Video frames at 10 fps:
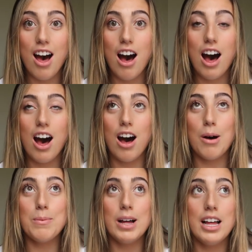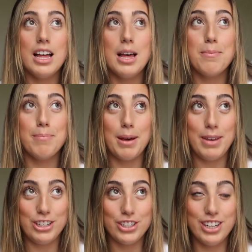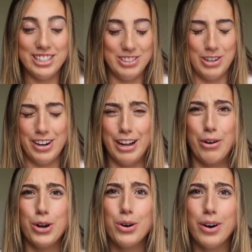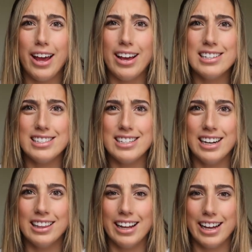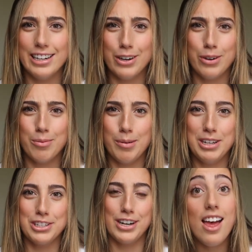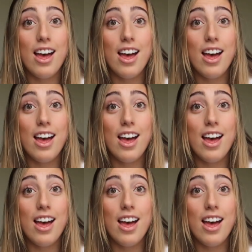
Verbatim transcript: Um, my major, sorry, I don't know why I hesitated, like I don't know my major.